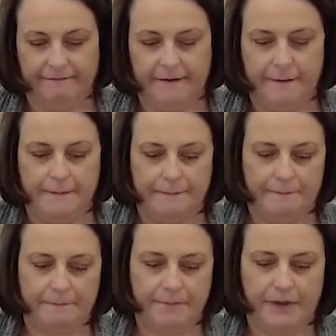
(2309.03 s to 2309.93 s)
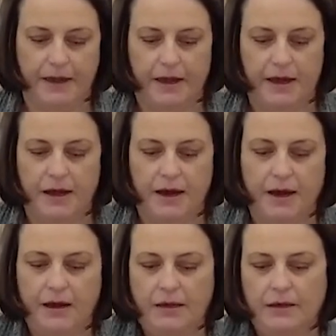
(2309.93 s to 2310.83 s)
Yep.
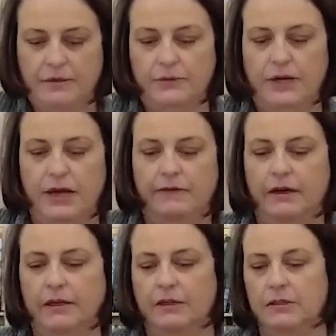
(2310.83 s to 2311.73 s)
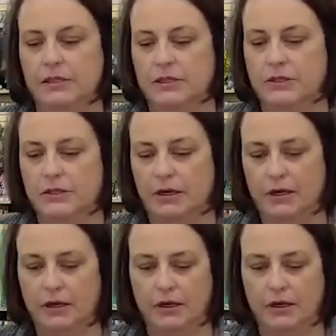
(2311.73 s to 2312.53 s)
And we have our little star.